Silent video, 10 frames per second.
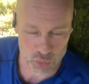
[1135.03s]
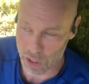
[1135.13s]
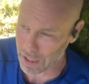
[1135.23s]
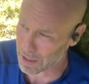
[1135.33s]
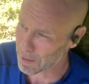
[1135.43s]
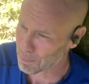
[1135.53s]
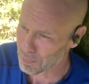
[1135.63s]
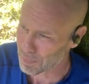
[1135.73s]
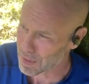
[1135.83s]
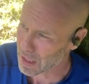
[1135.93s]
do like,
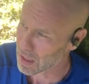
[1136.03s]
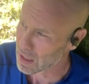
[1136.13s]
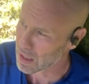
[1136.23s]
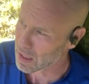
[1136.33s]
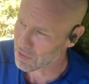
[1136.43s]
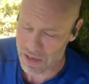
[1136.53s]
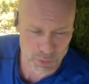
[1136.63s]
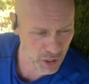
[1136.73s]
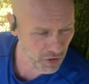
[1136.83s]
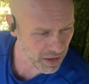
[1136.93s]
it's not
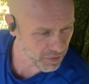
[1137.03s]
really all that